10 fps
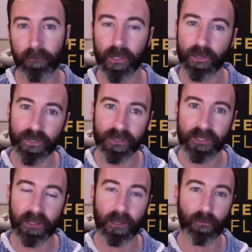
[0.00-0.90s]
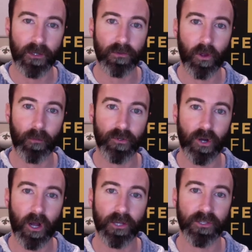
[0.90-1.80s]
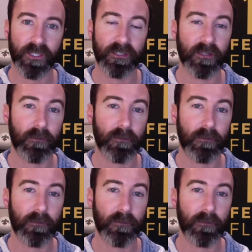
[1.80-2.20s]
but you just said that rental arbitrage is the